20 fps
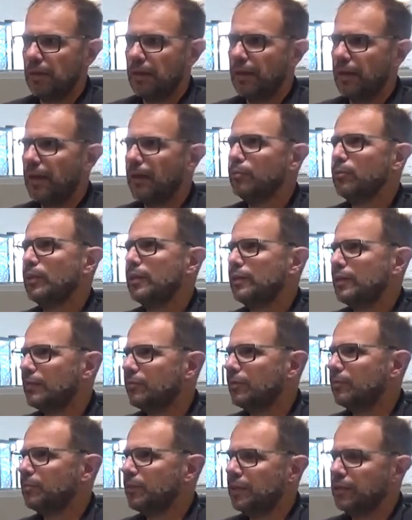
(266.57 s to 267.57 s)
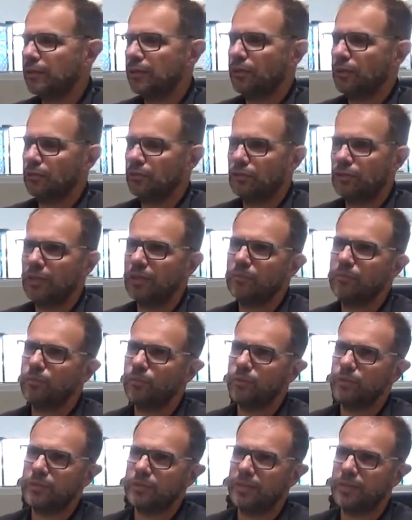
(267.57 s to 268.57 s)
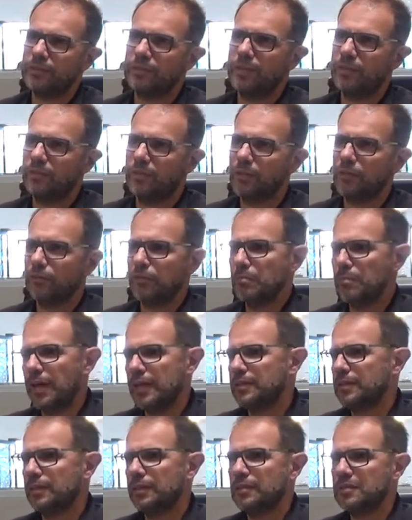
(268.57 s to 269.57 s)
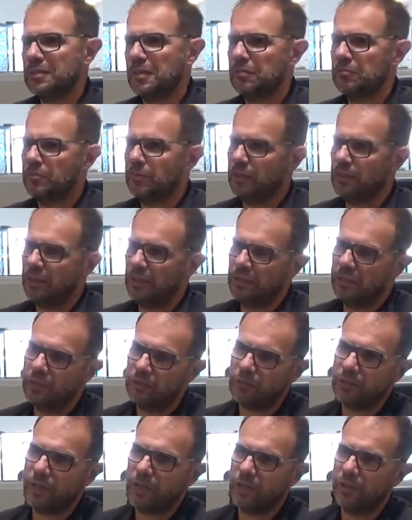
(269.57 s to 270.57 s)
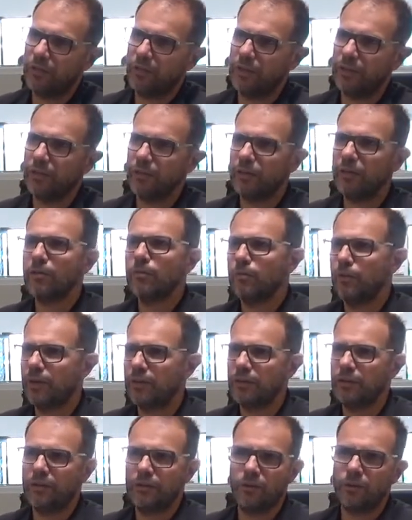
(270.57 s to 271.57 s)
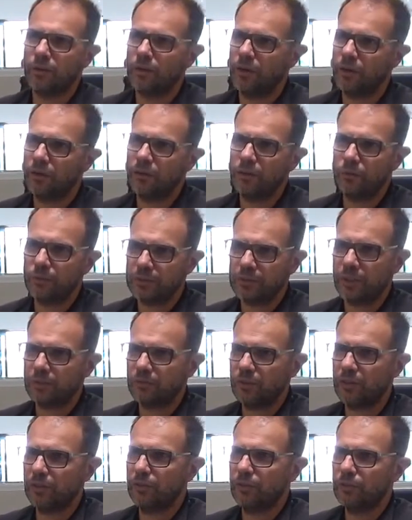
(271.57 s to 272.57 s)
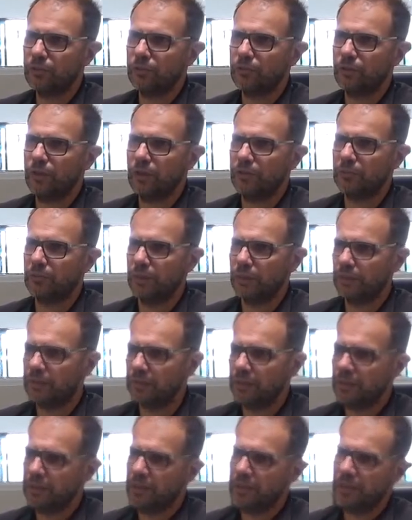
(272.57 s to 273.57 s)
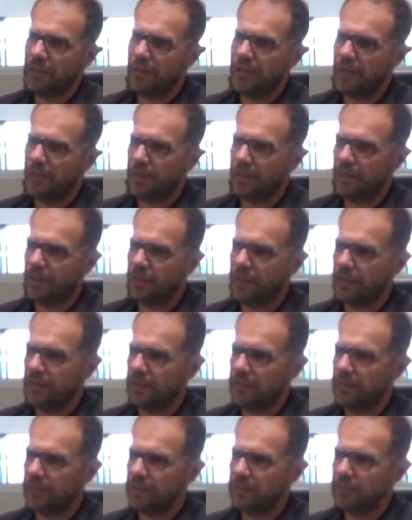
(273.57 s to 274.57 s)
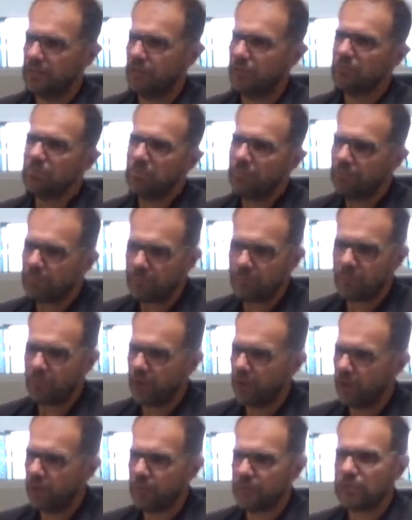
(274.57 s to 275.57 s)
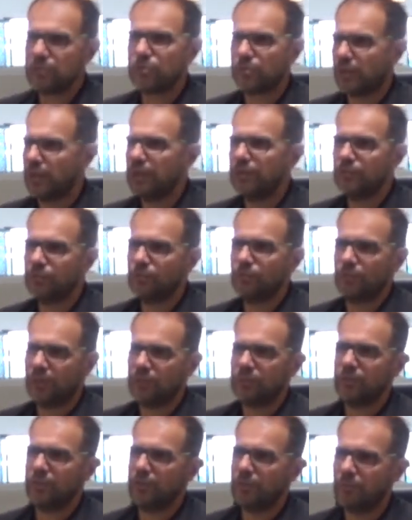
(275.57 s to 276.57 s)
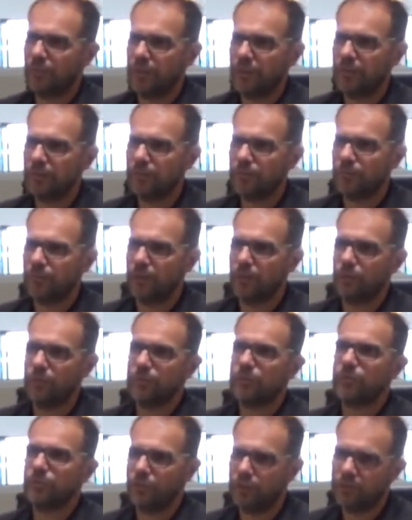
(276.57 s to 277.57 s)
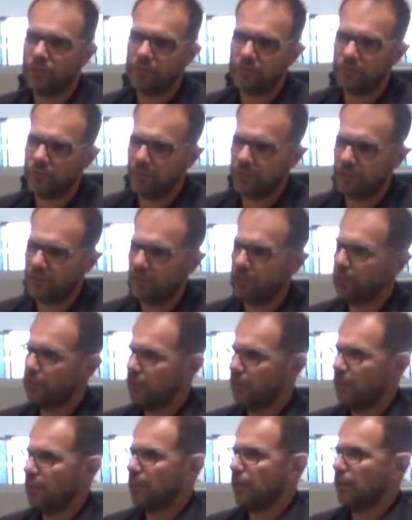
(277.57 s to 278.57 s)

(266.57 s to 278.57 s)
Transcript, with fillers: I, I, would have never been content with just the idea of imagining something and not caring whether or not it was actually going to get built. Uh, so we always try to actually build. We always thought, you know,